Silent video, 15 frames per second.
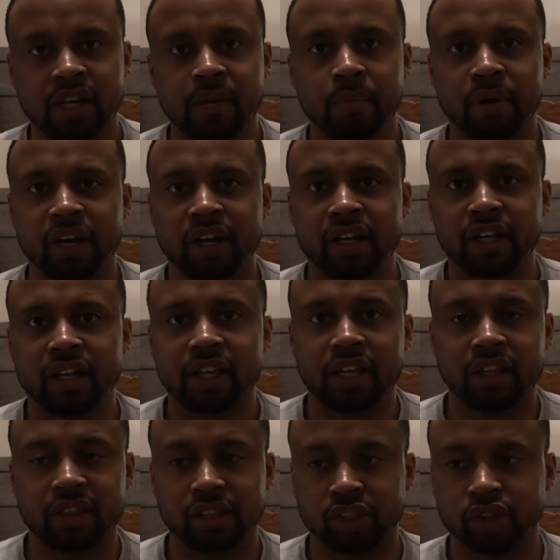but
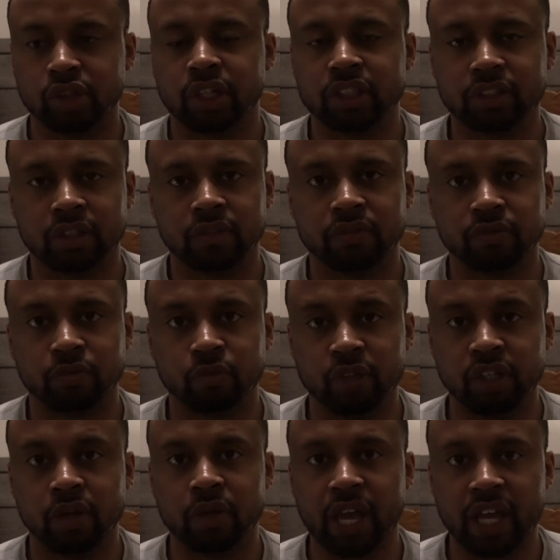the stress of
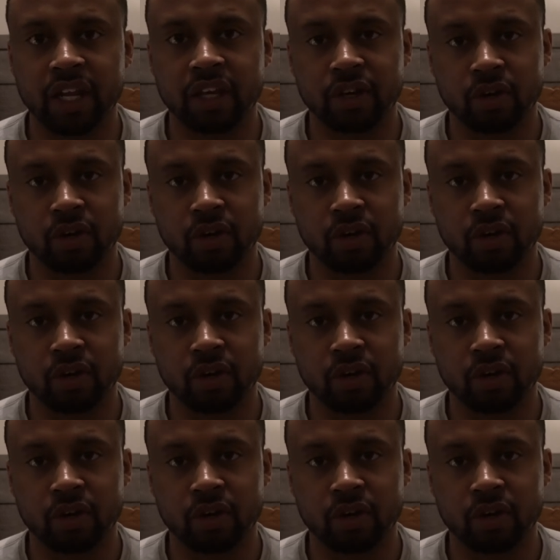relocating